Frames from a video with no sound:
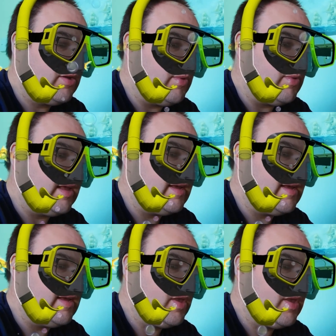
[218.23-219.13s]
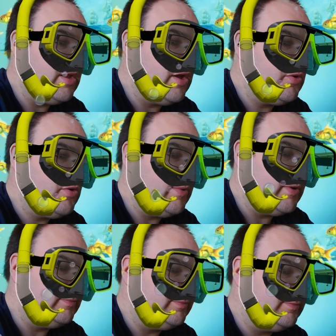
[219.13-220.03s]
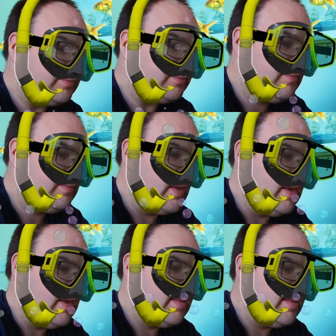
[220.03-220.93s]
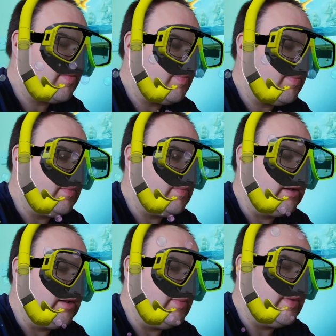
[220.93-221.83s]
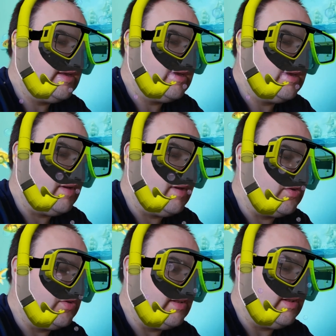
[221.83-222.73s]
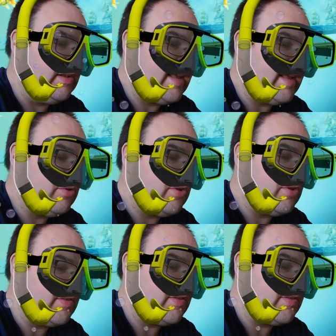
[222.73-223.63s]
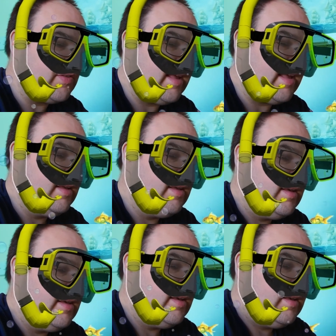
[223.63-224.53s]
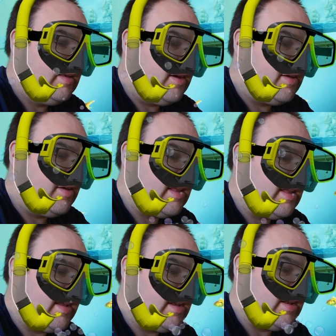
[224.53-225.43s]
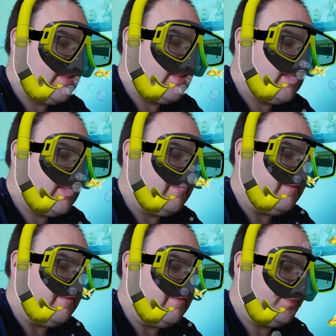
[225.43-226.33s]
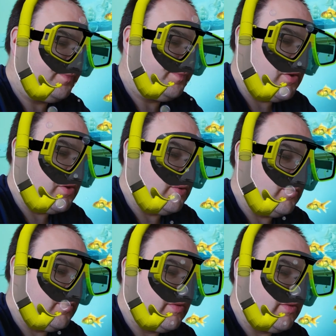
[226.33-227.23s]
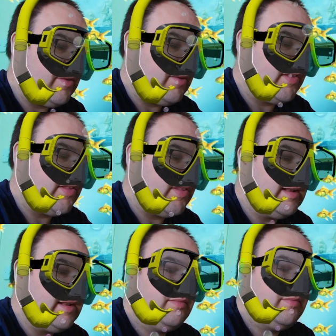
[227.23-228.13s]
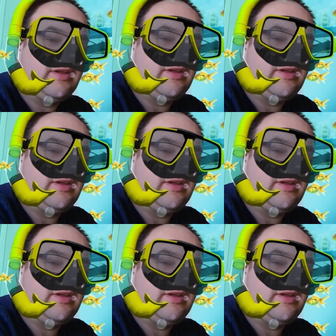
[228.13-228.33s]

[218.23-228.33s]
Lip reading: it one day. I know she will. Dad's been a bit gloomy, and Mum's gone to lie down. She's got a headache. I think they've had a bit of a tiff. Don't know what about exactly, but I